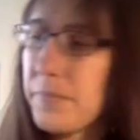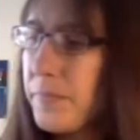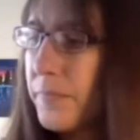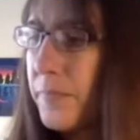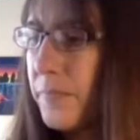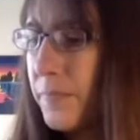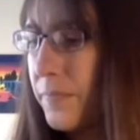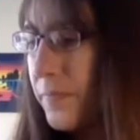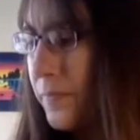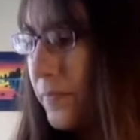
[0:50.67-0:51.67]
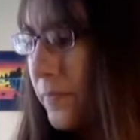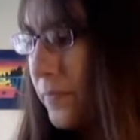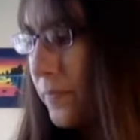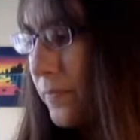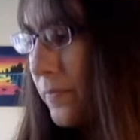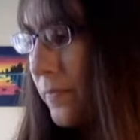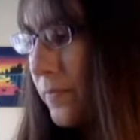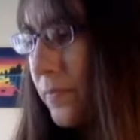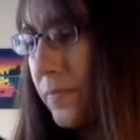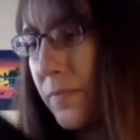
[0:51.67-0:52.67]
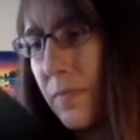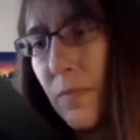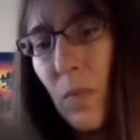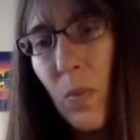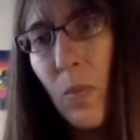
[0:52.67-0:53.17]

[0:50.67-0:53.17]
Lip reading: No one is speaking in this clip.